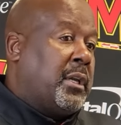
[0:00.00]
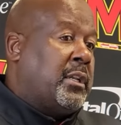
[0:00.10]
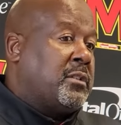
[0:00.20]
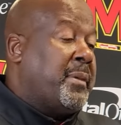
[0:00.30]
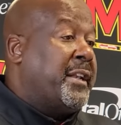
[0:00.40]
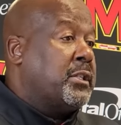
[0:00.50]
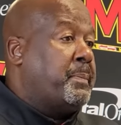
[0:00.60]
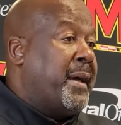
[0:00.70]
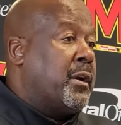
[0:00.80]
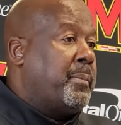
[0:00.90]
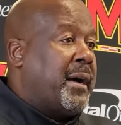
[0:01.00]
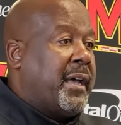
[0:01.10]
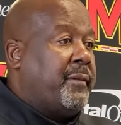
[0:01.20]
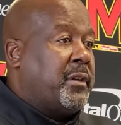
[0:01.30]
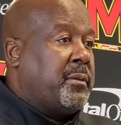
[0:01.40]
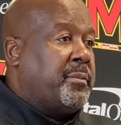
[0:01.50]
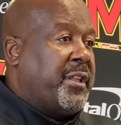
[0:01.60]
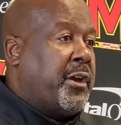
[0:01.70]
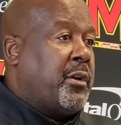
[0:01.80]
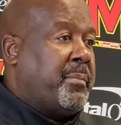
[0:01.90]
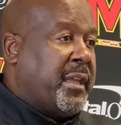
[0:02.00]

and it's made us better by having him there and